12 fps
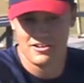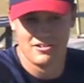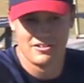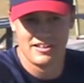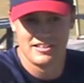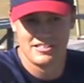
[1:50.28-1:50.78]

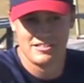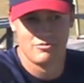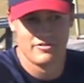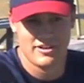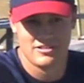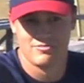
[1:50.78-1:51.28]
going against him,
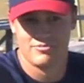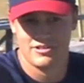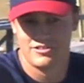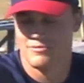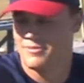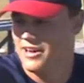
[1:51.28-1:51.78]
we've had some
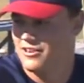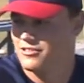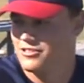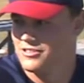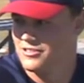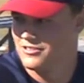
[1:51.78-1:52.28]
pretty good
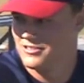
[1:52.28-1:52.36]
battles. So.